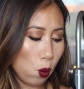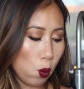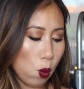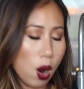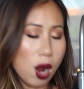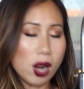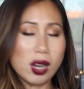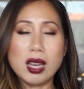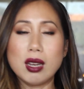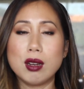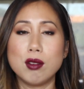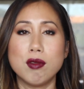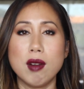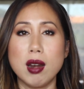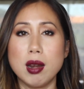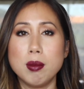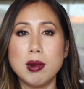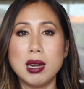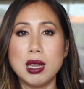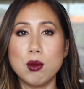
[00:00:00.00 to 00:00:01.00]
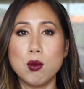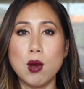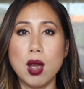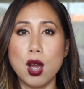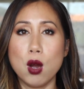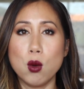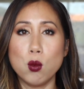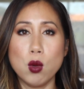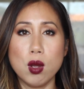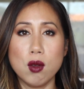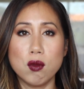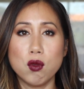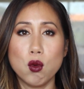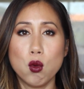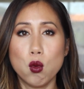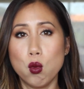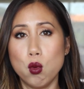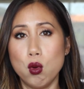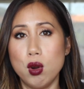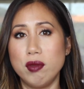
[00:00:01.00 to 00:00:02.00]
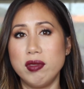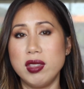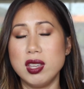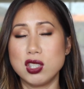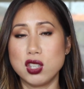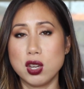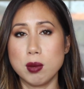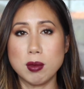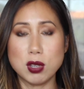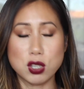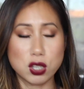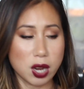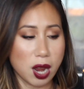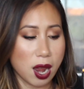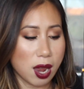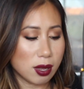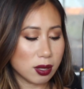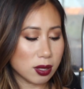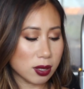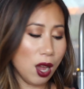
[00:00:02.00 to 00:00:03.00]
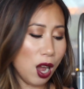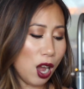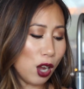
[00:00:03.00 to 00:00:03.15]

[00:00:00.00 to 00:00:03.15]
work incredibly well with all of the shimmer shades.